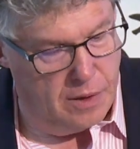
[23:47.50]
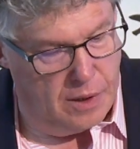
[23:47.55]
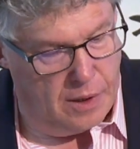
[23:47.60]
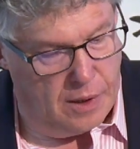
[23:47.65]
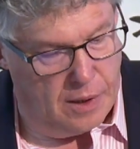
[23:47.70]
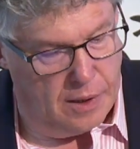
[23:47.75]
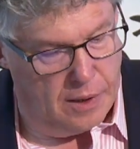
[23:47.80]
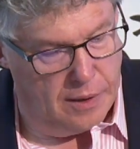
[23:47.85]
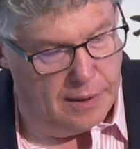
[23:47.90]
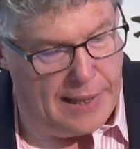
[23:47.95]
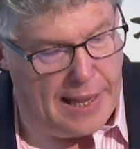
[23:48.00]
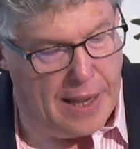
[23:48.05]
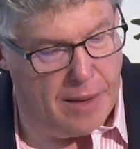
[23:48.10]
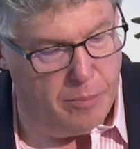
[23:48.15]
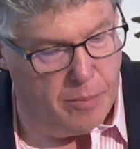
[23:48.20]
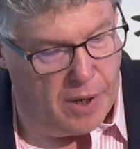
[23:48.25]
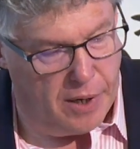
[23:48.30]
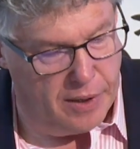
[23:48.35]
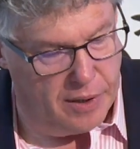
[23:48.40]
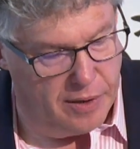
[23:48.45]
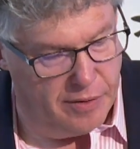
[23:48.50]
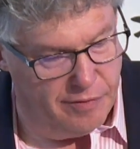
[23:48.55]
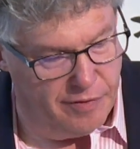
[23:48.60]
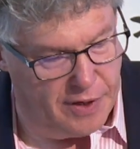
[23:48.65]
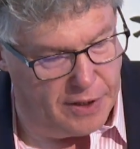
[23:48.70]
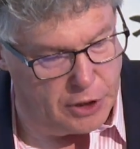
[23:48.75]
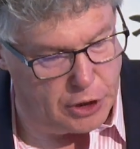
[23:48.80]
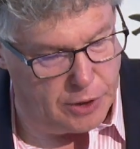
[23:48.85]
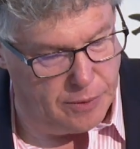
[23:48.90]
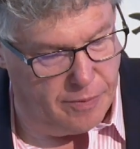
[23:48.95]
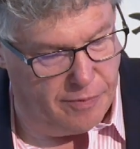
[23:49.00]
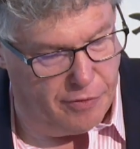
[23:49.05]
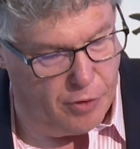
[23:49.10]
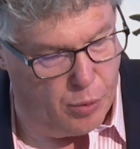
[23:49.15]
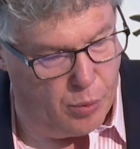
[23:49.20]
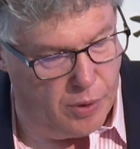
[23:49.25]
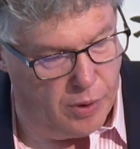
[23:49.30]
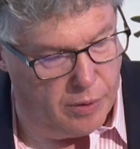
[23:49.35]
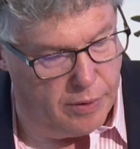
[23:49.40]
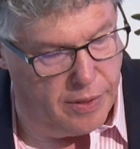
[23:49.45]
Landmine Convention, if
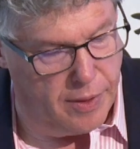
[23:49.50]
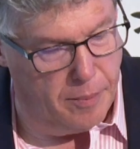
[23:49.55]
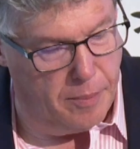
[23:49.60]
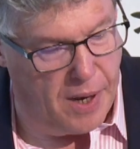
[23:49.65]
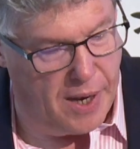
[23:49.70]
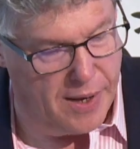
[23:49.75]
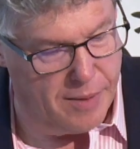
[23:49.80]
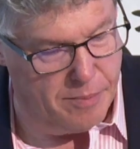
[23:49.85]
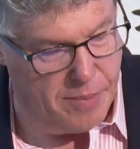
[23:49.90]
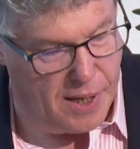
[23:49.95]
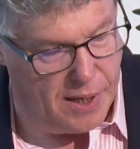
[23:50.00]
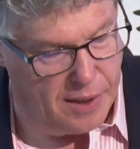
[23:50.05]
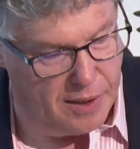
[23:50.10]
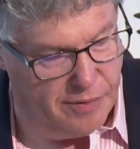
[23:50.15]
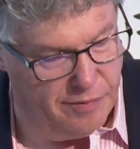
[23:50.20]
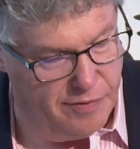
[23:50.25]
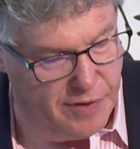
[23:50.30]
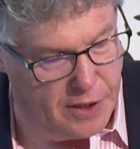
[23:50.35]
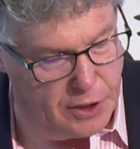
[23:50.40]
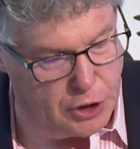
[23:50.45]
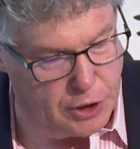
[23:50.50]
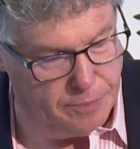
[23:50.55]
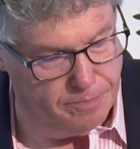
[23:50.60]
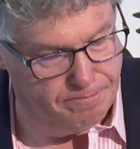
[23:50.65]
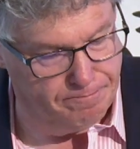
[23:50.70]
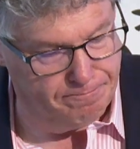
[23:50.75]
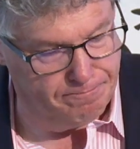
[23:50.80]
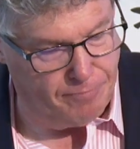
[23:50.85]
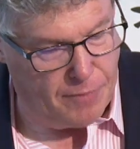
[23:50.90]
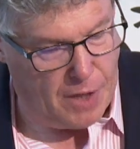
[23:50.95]
you will, or the Mine Ban Convention.